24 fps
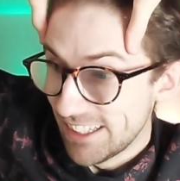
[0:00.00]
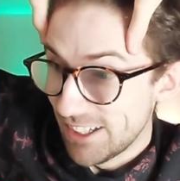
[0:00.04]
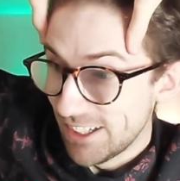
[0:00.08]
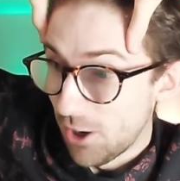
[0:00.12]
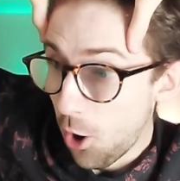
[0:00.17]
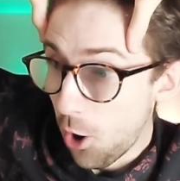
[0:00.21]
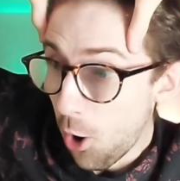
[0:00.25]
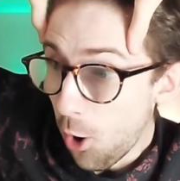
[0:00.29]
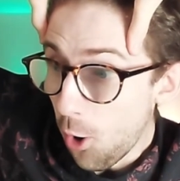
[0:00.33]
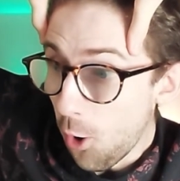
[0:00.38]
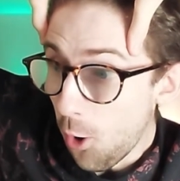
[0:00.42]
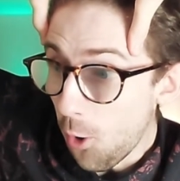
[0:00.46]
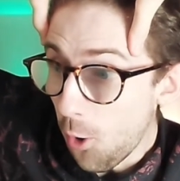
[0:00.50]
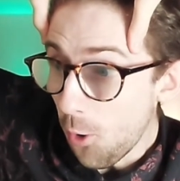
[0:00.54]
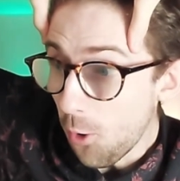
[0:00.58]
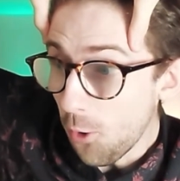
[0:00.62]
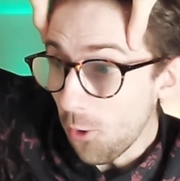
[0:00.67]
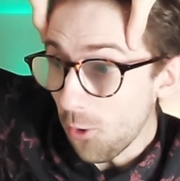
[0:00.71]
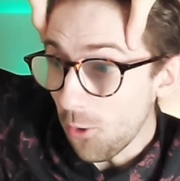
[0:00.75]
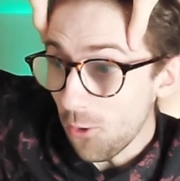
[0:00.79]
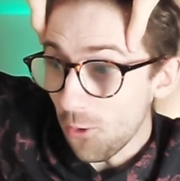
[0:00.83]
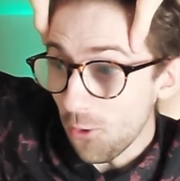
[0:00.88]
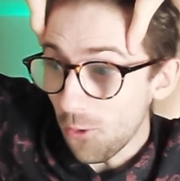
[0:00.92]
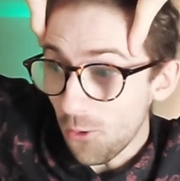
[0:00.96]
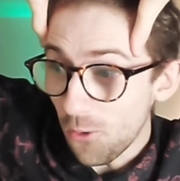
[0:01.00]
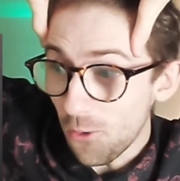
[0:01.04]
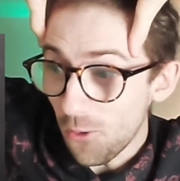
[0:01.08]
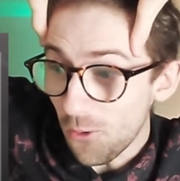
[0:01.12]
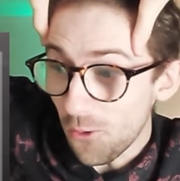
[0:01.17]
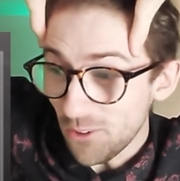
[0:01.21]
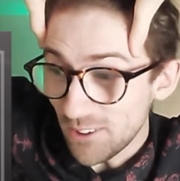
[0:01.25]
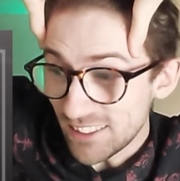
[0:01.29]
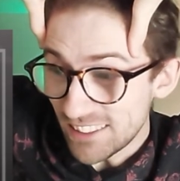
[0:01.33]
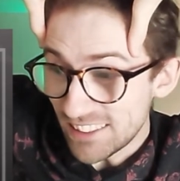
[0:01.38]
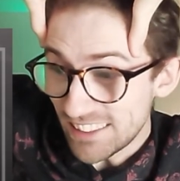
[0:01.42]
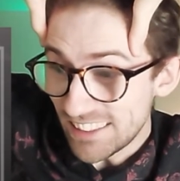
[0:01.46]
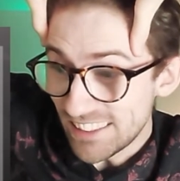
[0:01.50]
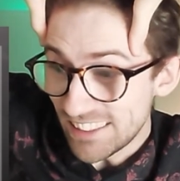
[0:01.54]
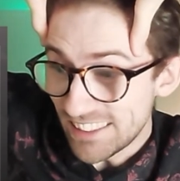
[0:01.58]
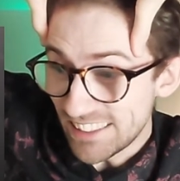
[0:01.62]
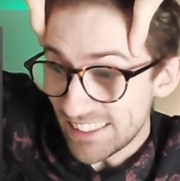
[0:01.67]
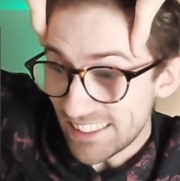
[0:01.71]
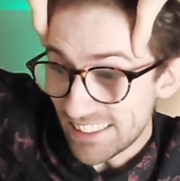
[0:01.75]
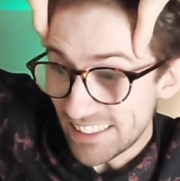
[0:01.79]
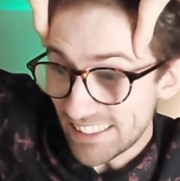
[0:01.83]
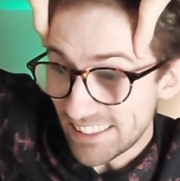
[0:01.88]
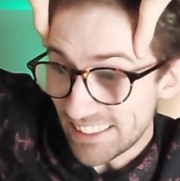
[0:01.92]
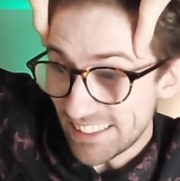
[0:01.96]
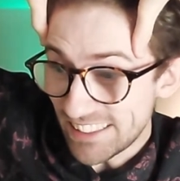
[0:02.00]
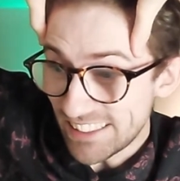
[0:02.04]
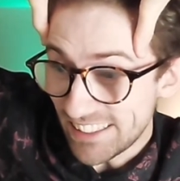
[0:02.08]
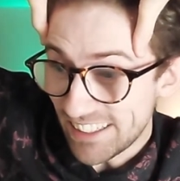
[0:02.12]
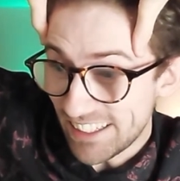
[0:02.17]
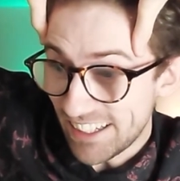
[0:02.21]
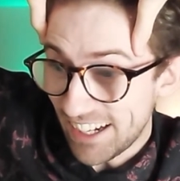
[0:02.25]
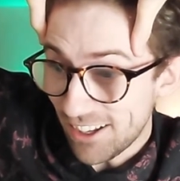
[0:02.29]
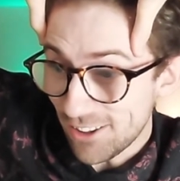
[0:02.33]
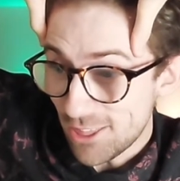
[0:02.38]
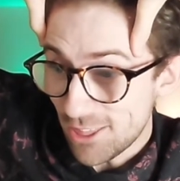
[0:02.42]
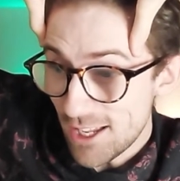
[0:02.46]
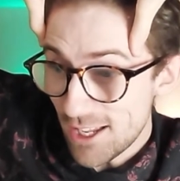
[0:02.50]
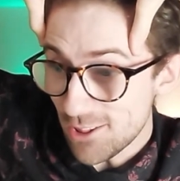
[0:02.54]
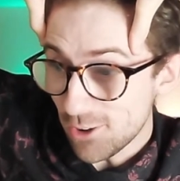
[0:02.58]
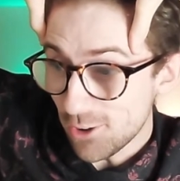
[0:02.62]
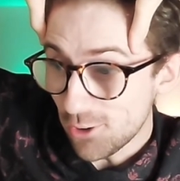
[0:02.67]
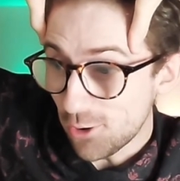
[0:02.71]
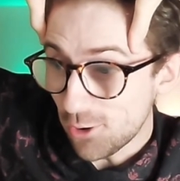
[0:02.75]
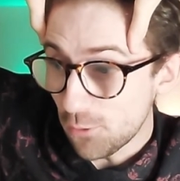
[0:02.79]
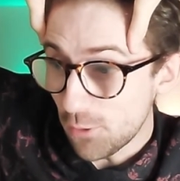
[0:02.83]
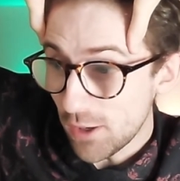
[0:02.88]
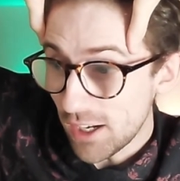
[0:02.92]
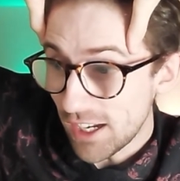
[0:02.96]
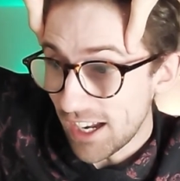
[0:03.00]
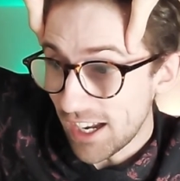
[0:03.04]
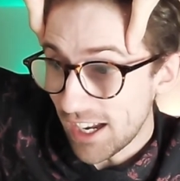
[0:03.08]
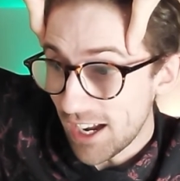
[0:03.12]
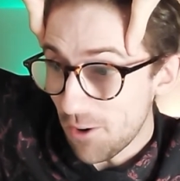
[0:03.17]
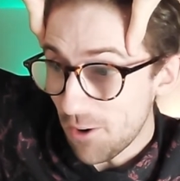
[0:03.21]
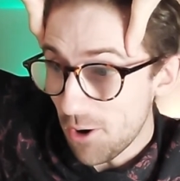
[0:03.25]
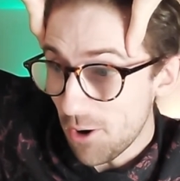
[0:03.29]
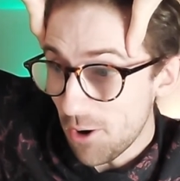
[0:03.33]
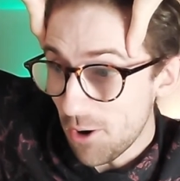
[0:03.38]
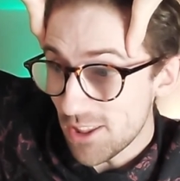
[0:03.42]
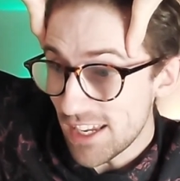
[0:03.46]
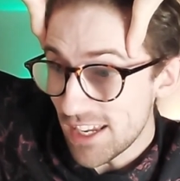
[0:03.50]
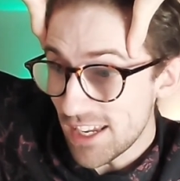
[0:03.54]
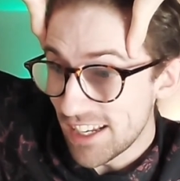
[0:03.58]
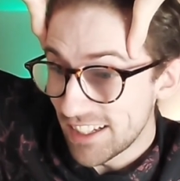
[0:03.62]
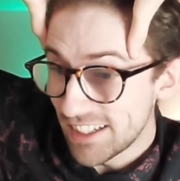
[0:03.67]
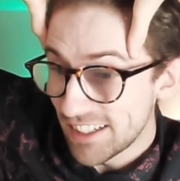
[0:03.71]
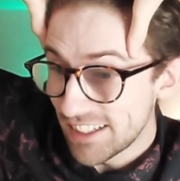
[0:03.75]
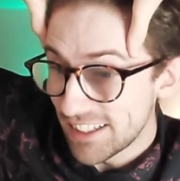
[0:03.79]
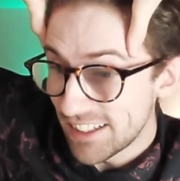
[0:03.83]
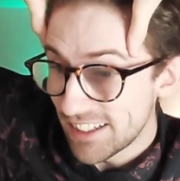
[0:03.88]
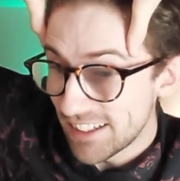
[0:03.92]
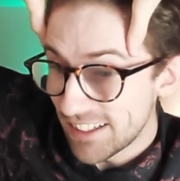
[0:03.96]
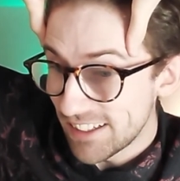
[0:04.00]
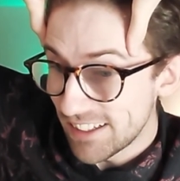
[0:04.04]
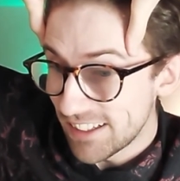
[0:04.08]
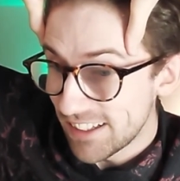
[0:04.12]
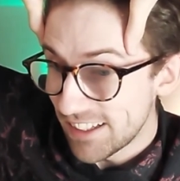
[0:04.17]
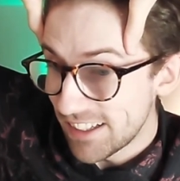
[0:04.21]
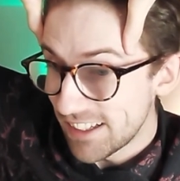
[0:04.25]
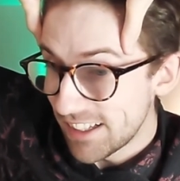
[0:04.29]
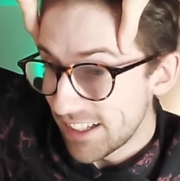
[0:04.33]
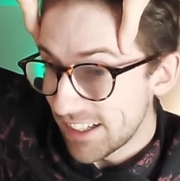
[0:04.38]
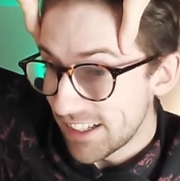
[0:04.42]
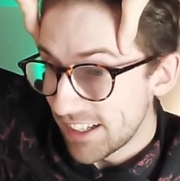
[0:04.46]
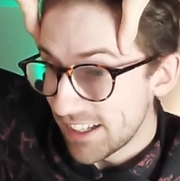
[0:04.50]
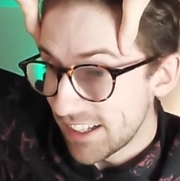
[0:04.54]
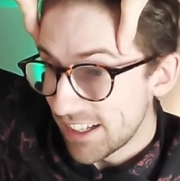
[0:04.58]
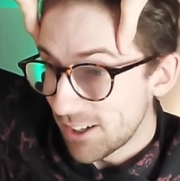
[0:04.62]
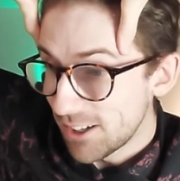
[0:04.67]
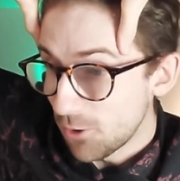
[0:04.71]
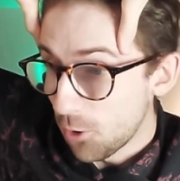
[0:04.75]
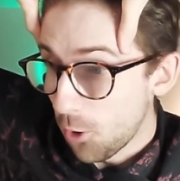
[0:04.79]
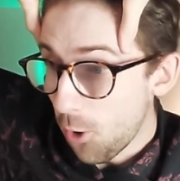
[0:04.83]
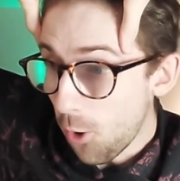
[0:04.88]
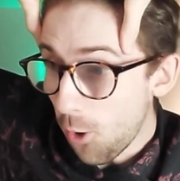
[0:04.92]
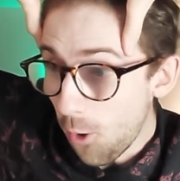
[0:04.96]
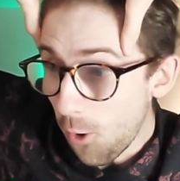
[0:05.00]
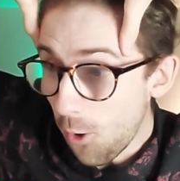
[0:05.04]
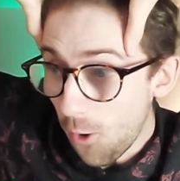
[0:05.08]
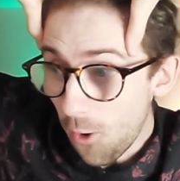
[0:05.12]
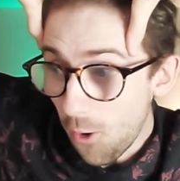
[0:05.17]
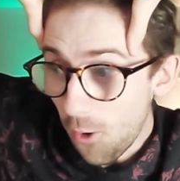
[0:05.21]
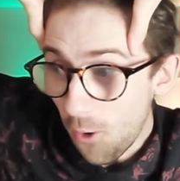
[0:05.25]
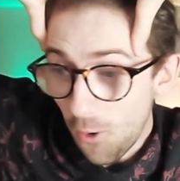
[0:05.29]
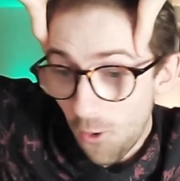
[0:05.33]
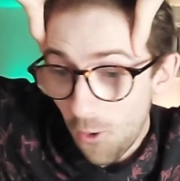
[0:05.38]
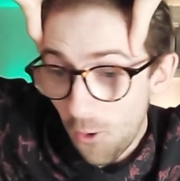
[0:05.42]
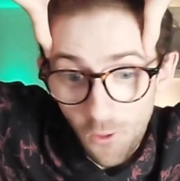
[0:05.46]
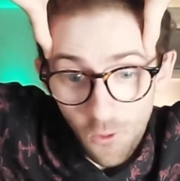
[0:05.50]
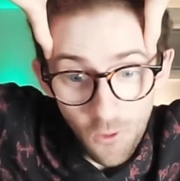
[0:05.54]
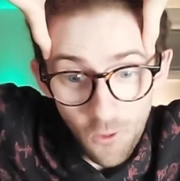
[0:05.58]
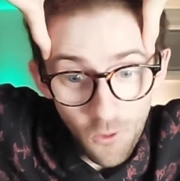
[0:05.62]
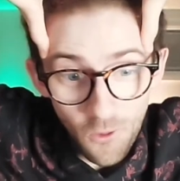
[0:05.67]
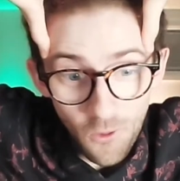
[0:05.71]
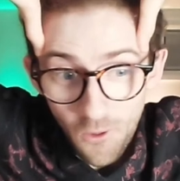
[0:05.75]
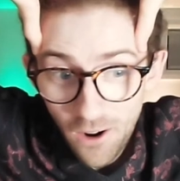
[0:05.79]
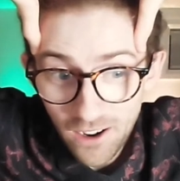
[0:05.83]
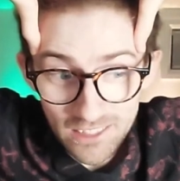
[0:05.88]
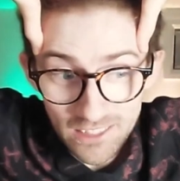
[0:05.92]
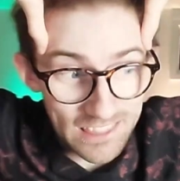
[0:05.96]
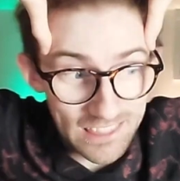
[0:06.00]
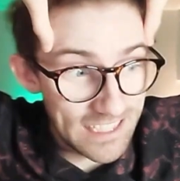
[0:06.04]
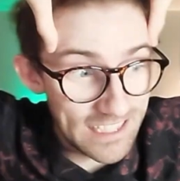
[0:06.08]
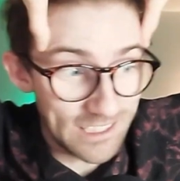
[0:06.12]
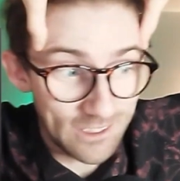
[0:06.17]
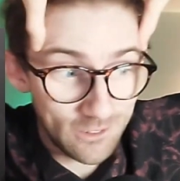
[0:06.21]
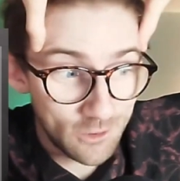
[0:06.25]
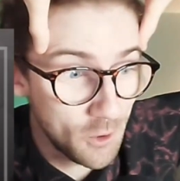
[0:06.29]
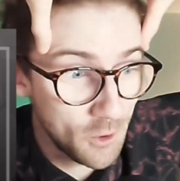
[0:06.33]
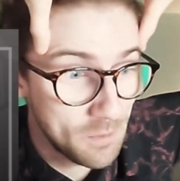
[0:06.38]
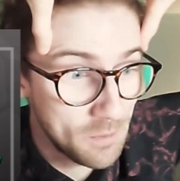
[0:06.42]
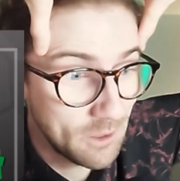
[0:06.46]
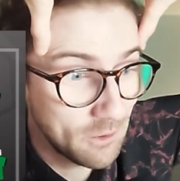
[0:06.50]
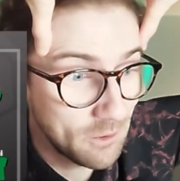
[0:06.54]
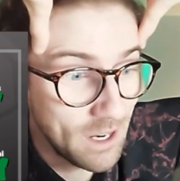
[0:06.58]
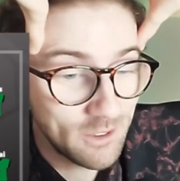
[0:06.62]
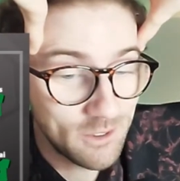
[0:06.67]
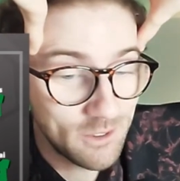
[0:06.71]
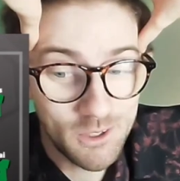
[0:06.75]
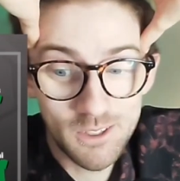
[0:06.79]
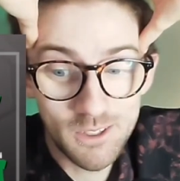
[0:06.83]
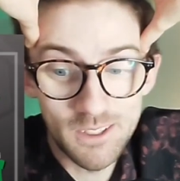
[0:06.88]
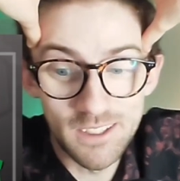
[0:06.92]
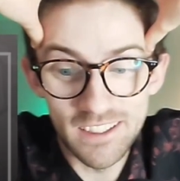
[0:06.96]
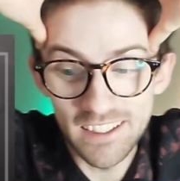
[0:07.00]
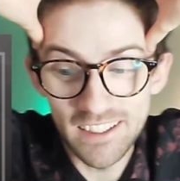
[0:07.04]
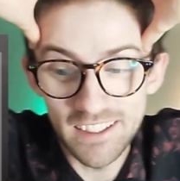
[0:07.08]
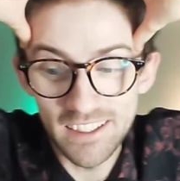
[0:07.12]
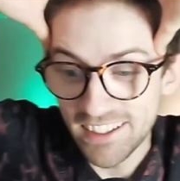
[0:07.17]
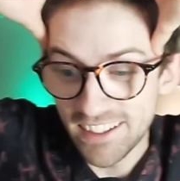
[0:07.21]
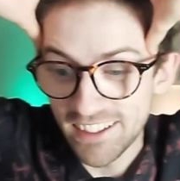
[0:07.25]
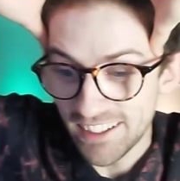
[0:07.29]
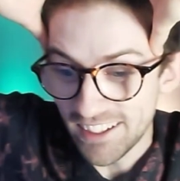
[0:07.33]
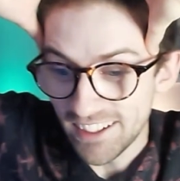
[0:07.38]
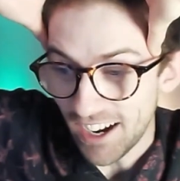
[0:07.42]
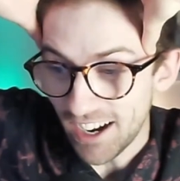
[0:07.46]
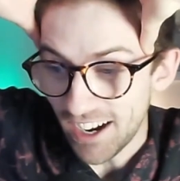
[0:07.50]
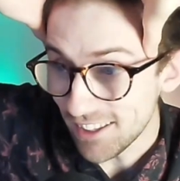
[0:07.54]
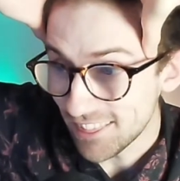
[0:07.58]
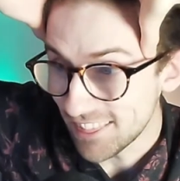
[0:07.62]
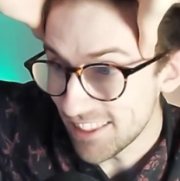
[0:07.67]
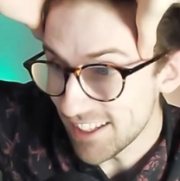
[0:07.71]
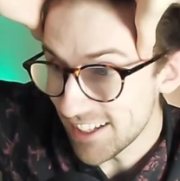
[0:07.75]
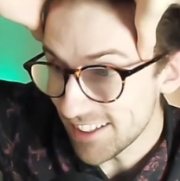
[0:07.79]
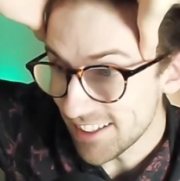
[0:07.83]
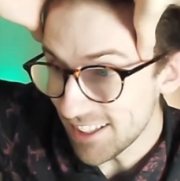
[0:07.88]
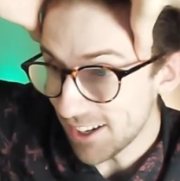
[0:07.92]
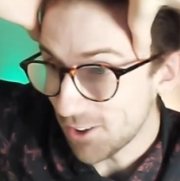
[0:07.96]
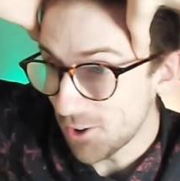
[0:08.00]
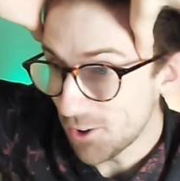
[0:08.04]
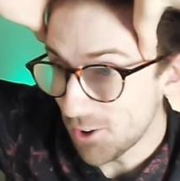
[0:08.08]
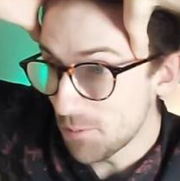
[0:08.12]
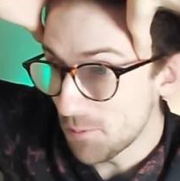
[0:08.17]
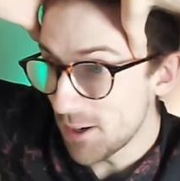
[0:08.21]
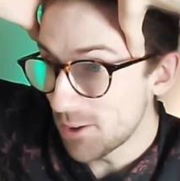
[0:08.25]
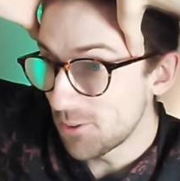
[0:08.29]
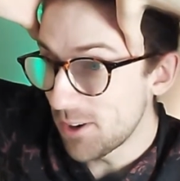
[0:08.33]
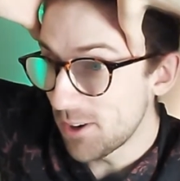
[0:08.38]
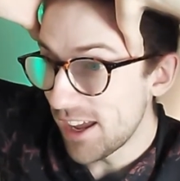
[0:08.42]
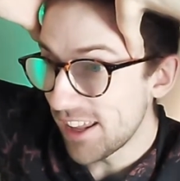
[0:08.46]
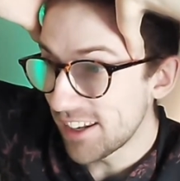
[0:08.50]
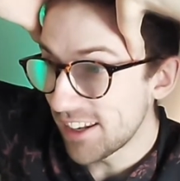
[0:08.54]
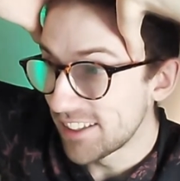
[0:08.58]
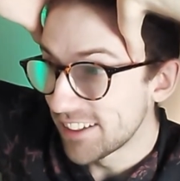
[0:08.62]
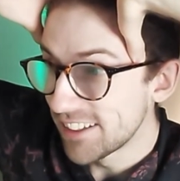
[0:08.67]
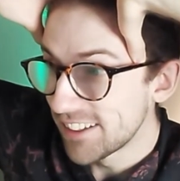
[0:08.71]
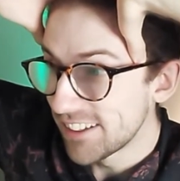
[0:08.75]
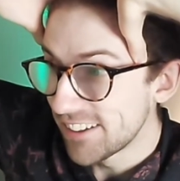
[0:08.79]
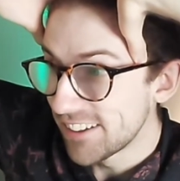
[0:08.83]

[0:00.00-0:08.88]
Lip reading: Oh! I think this is VAR worthy. Oh, I think this could be a red, dude. I think that could be a red.